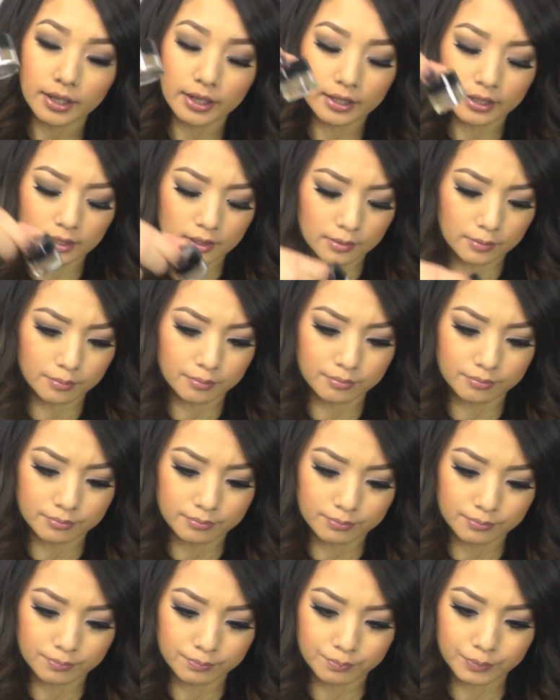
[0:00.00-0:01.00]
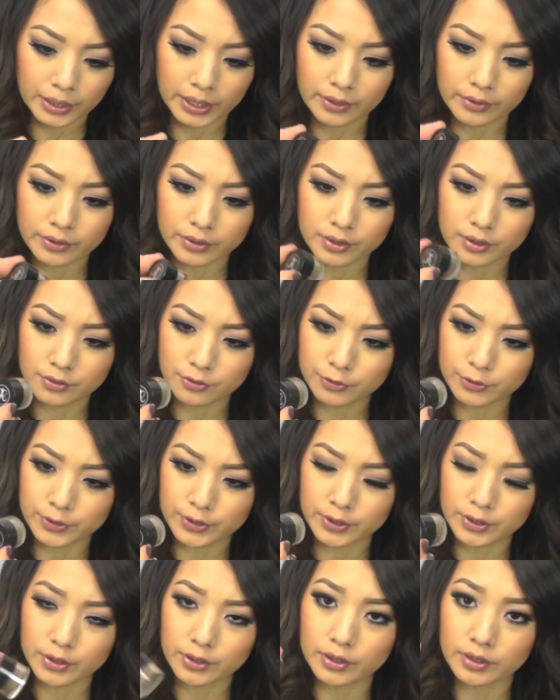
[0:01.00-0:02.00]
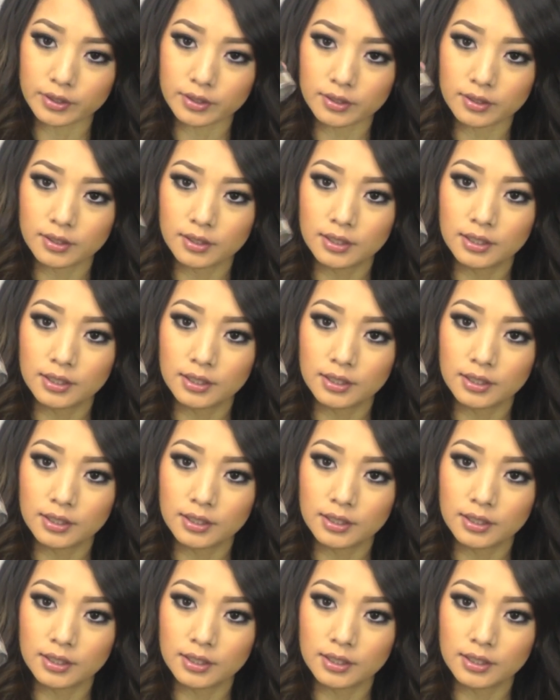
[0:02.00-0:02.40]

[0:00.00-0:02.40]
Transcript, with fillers: for your